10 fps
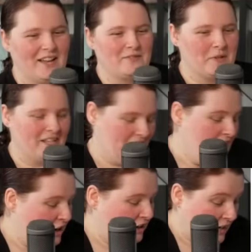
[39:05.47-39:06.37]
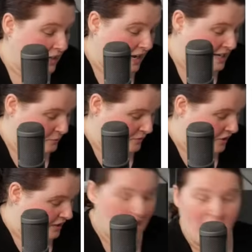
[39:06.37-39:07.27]
to be like, alrighty guys, we've
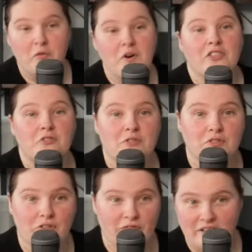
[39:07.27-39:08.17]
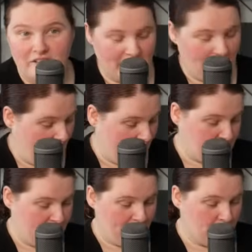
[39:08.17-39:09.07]
gotten halfway through the reveals and I
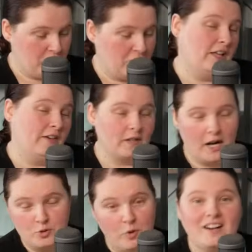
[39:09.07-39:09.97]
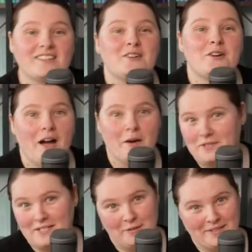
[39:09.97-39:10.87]
actually have to go to the laboratoire, so I will
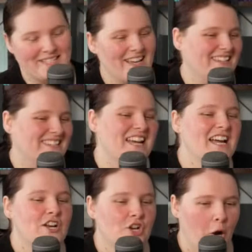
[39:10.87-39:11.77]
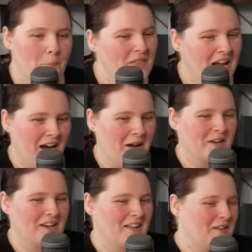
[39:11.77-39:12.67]
see you in a second. No,
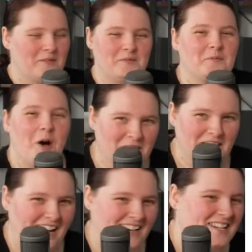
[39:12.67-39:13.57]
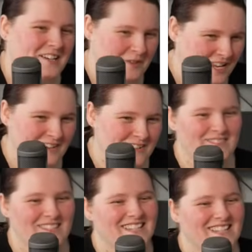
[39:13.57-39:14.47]
I'm holding out here. We can do
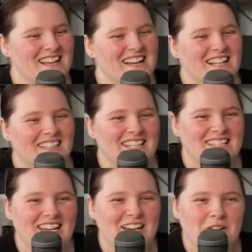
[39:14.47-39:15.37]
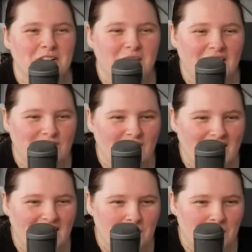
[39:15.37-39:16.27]
this. Let's see, what do you guys
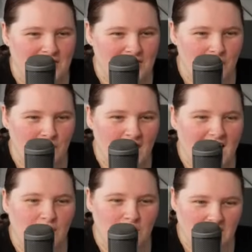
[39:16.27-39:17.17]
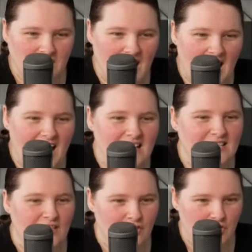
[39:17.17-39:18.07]
reckon? We've got Snowflake, Northern Lights,
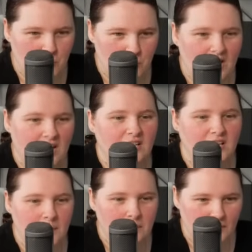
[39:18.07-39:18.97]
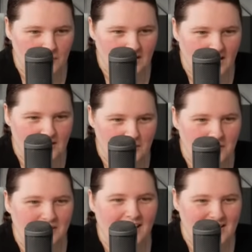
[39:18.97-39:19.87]
the third one. Yep, Northern Lights,
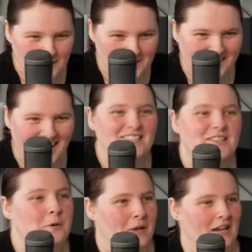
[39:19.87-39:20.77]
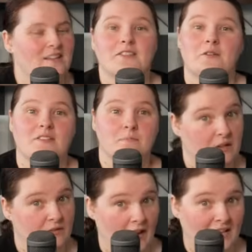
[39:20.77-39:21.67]
Northern Lights, Northern Lights. Okay, so there's
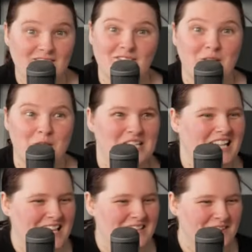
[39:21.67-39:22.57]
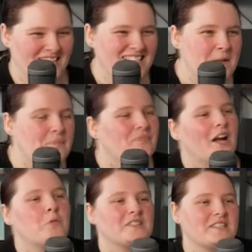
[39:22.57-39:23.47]
big fans of the Northern Lights ones.
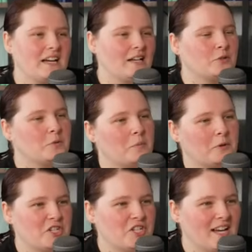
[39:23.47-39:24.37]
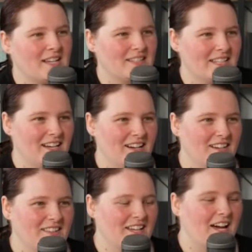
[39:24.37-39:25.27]
I will say I do appreciate
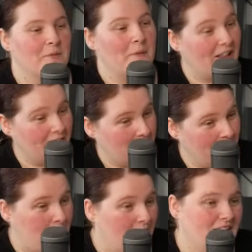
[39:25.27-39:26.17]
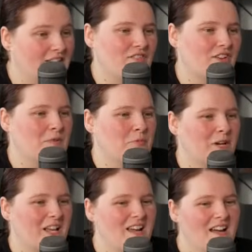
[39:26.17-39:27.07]
the color palette on that one. It is very
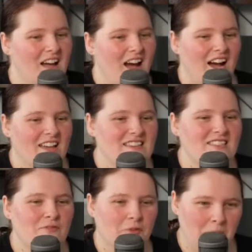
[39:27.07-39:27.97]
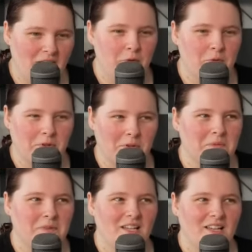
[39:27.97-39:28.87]
pretty. I think that for me it would
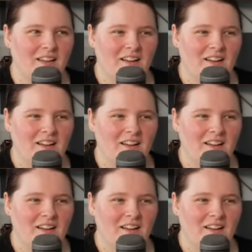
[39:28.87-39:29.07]
probably